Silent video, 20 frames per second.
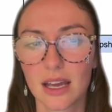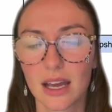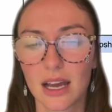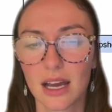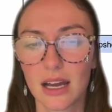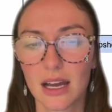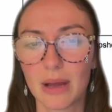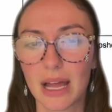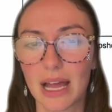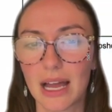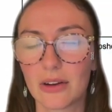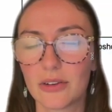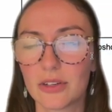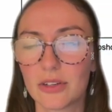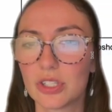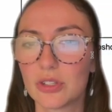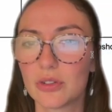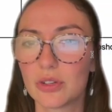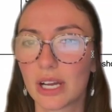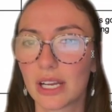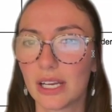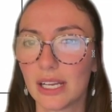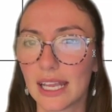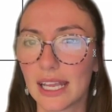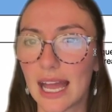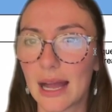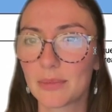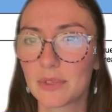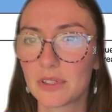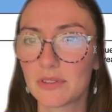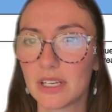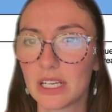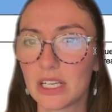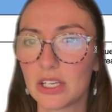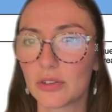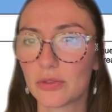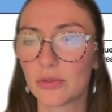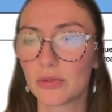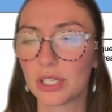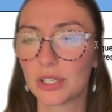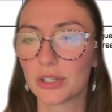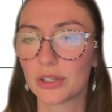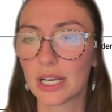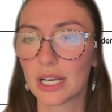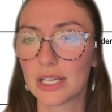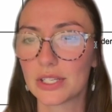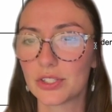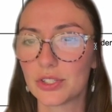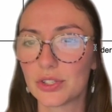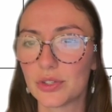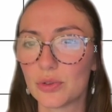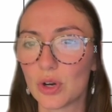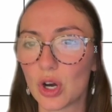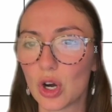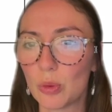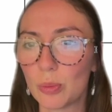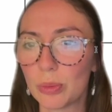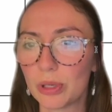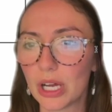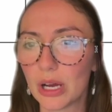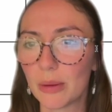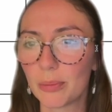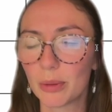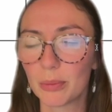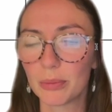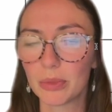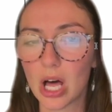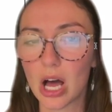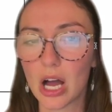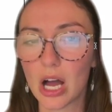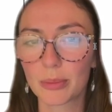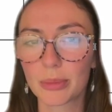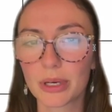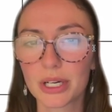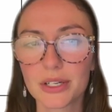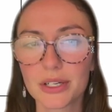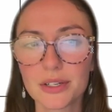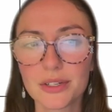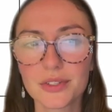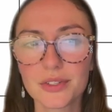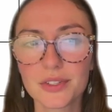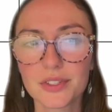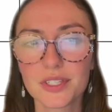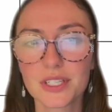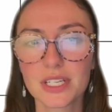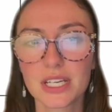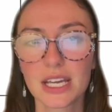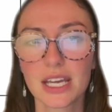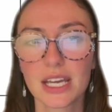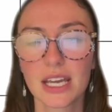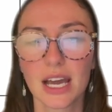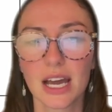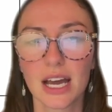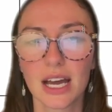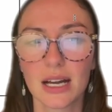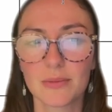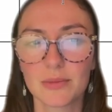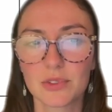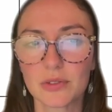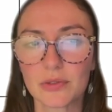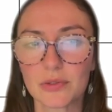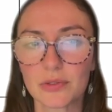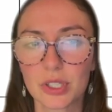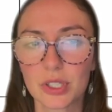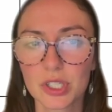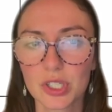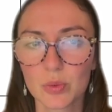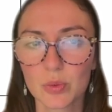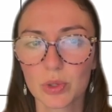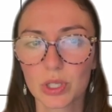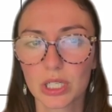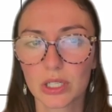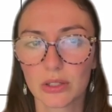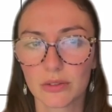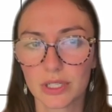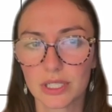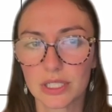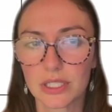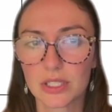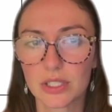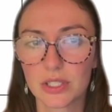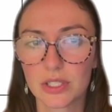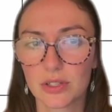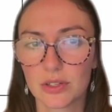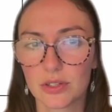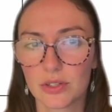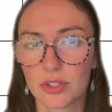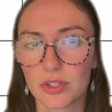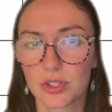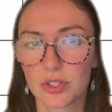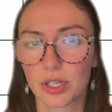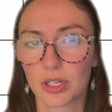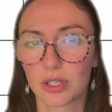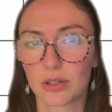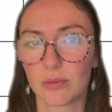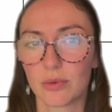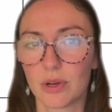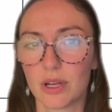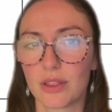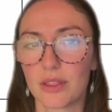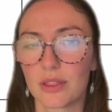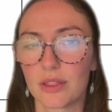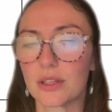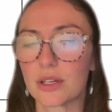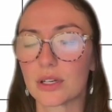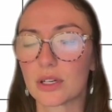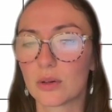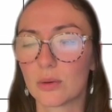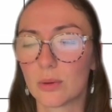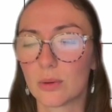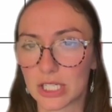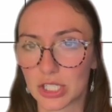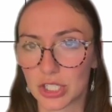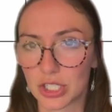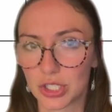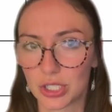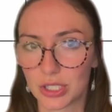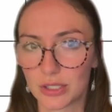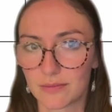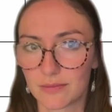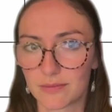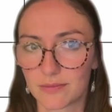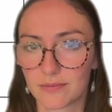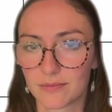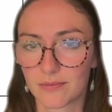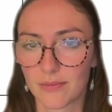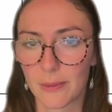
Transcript: How do you kind of captivate your reader as you open up a blog post? So first, we're going to start with the question.